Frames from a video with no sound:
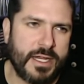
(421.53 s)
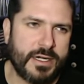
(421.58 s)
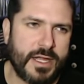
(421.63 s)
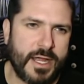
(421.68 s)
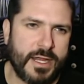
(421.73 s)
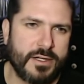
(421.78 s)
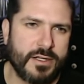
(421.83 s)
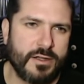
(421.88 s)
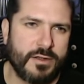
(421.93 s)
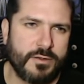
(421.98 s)

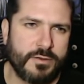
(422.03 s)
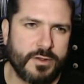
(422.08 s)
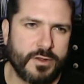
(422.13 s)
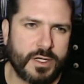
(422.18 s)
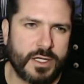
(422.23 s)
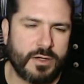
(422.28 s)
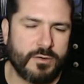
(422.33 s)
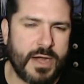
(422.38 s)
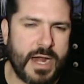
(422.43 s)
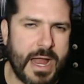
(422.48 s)
I know they're
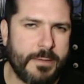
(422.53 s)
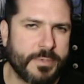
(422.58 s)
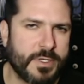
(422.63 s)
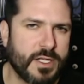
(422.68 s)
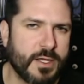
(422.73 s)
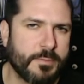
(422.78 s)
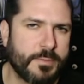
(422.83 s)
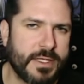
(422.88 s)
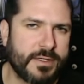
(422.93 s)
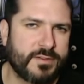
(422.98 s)
going to wrap it
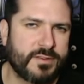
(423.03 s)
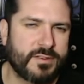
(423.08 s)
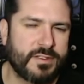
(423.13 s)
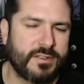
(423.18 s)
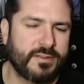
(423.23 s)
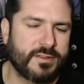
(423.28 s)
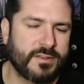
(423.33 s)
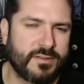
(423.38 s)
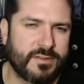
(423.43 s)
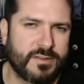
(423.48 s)
up at
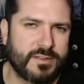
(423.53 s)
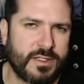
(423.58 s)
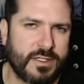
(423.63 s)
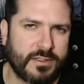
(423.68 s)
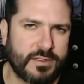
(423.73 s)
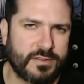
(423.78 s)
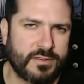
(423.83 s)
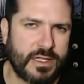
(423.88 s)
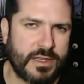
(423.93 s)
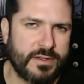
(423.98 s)
season
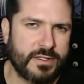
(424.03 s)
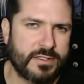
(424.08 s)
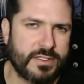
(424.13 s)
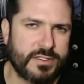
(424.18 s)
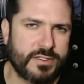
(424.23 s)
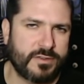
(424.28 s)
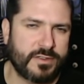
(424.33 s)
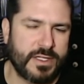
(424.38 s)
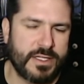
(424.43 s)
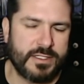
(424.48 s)
6. I think they
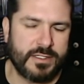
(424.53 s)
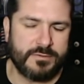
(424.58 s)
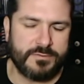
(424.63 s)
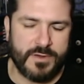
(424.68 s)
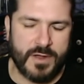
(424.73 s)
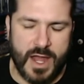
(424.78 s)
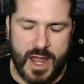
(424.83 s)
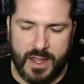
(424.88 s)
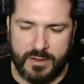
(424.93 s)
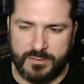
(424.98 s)
just ended
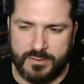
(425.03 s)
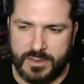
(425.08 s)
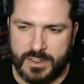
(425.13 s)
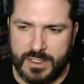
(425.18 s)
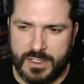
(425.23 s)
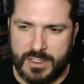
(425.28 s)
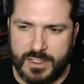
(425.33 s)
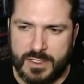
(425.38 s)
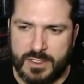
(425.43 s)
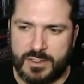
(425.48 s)
5.
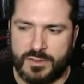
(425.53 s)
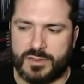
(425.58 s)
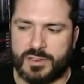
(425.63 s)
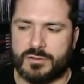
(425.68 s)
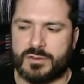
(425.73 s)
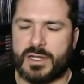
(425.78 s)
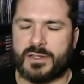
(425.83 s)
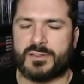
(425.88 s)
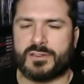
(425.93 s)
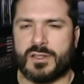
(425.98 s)
So
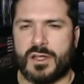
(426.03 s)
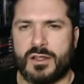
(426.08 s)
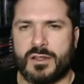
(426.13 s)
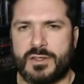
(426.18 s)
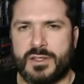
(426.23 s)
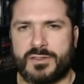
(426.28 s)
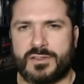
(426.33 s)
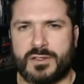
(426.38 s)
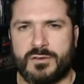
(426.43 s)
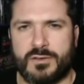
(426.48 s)
when I saw
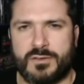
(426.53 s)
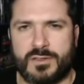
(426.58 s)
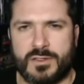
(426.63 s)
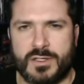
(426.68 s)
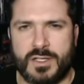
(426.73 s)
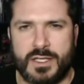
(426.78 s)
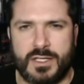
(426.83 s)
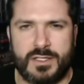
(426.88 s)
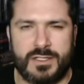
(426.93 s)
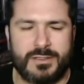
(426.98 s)
this, I was
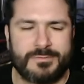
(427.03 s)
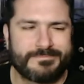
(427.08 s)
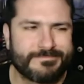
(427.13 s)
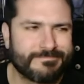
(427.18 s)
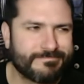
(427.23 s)
like,